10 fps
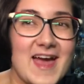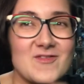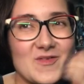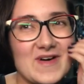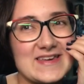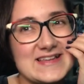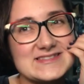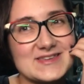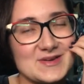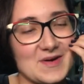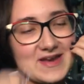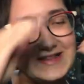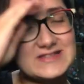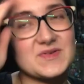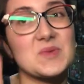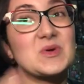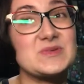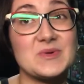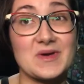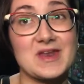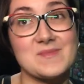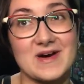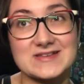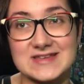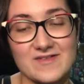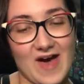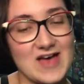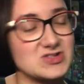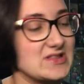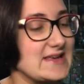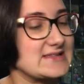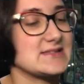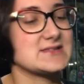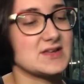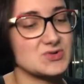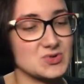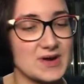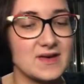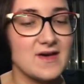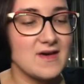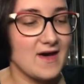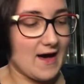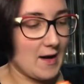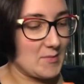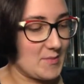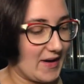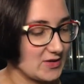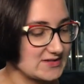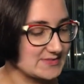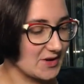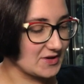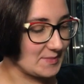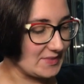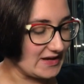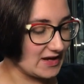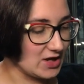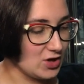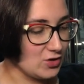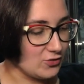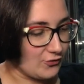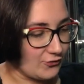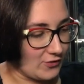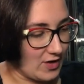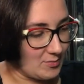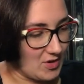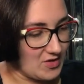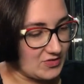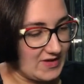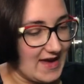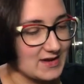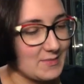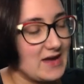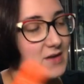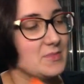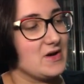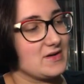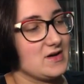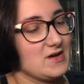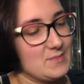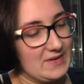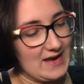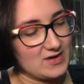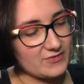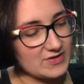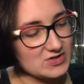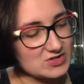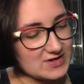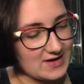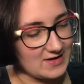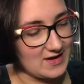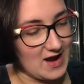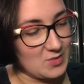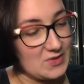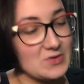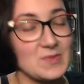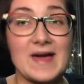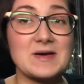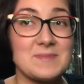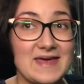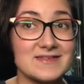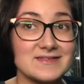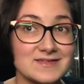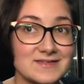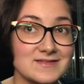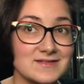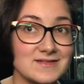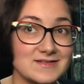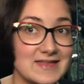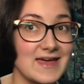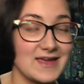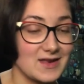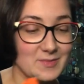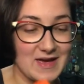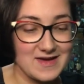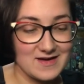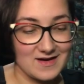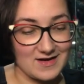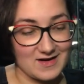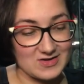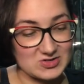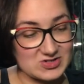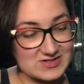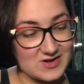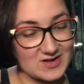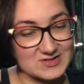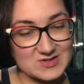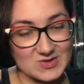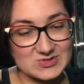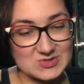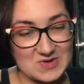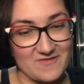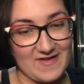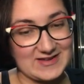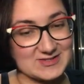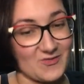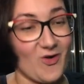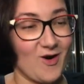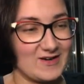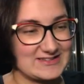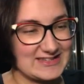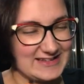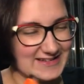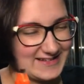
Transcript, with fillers: everyone, it's Geedoo, and in this video I'm going to be doing an unboxing of Ash Lynx's Nendoroid um, by Good Smile Company from the anime and manga Banana Fish. Uh, I would recommend that anime, just not to those who are faint of heart.